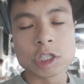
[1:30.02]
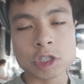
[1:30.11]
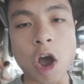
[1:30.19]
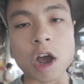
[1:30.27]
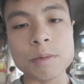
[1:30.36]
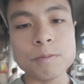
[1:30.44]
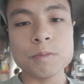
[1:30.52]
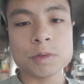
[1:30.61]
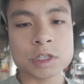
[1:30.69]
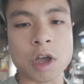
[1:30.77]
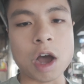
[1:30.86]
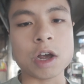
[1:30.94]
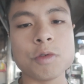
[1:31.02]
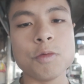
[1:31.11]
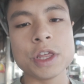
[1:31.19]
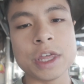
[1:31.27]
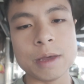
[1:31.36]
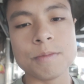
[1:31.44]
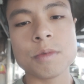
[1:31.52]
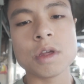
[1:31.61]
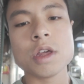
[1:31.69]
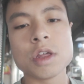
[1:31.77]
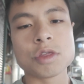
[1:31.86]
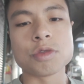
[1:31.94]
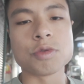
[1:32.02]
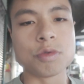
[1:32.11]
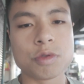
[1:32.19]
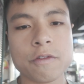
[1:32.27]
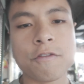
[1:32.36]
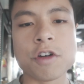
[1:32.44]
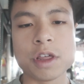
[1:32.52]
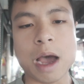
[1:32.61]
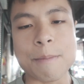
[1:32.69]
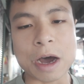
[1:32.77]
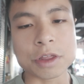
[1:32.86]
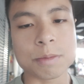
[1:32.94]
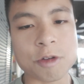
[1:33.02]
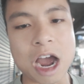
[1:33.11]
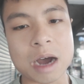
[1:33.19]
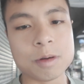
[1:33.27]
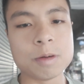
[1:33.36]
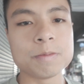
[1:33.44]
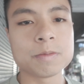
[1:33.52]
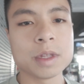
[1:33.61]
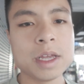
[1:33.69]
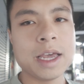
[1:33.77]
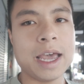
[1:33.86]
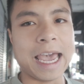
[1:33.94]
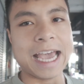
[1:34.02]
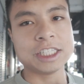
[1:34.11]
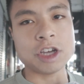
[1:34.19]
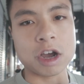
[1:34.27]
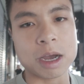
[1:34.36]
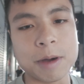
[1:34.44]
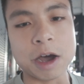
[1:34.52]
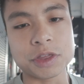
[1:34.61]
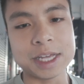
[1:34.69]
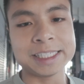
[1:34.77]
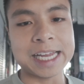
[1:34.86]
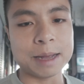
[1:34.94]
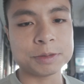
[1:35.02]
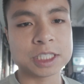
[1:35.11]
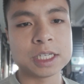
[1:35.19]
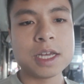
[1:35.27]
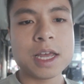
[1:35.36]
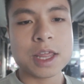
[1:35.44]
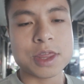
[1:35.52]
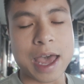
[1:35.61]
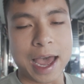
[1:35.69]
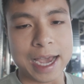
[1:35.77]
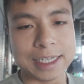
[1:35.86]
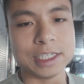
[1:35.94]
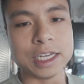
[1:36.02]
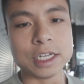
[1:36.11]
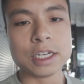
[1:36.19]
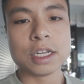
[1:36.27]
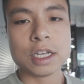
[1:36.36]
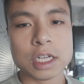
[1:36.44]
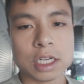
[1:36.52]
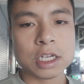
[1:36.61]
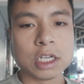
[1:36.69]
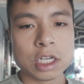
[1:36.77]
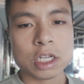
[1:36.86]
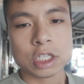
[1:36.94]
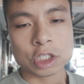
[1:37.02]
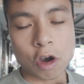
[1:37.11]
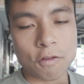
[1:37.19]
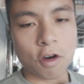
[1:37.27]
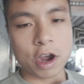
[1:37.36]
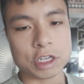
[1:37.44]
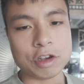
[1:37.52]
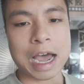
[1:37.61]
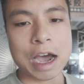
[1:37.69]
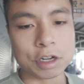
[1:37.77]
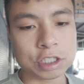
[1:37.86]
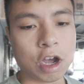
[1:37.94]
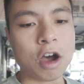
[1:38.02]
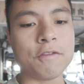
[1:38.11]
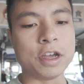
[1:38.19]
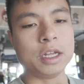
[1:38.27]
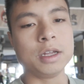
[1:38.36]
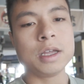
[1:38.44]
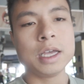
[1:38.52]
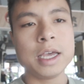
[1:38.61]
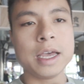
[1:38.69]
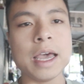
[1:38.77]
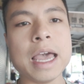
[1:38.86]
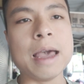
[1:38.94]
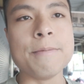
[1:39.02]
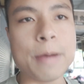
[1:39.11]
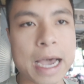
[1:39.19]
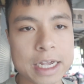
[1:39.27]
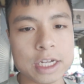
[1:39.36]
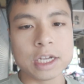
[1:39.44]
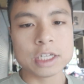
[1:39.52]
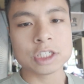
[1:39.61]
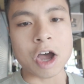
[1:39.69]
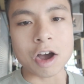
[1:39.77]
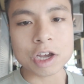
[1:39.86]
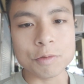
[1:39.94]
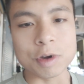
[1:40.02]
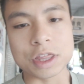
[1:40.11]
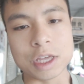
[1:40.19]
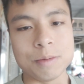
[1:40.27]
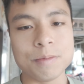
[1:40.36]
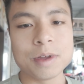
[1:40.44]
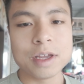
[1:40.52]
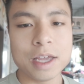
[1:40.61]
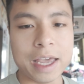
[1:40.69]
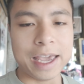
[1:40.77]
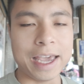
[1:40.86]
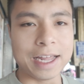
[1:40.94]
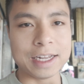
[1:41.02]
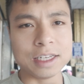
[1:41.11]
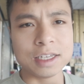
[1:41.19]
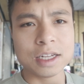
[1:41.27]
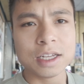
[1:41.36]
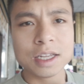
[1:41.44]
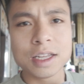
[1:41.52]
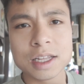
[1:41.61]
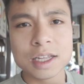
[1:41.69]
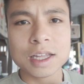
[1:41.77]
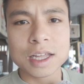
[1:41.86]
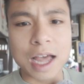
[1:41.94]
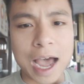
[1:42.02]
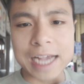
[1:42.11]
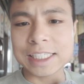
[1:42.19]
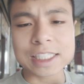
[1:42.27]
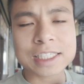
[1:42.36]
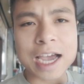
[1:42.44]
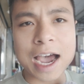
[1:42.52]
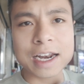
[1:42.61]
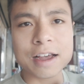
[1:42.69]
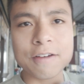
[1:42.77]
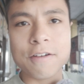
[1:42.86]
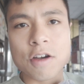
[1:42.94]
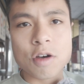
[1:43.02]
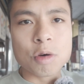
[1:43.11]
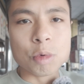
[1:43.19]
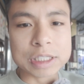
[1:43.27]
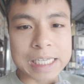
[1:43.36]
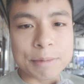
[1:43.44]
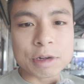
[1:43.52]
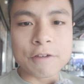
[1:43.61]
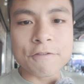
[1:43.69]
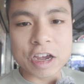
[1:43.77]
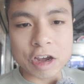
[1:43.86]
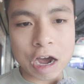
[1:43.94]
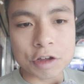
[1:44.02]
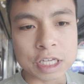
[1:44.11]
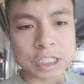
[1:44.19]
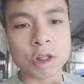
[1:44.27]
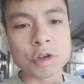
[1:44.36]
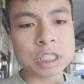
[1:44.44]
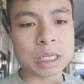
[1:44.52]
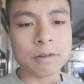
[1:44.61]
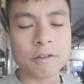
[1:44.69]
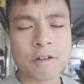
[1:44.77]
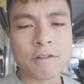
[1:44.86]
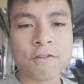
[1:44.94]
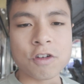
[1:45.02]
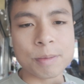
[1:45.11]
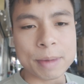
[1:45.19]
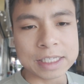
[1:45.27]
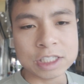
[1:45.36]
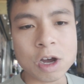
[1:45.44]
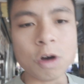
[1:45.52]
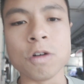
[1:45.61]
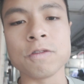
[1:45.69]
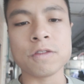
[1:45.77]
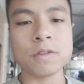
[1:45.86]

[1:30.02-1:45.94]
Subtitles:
talk with him about the problem and talk about the steps that I did so far to how to solve it. And by talking with him, and I just kind of was able to figure out the solution for myself.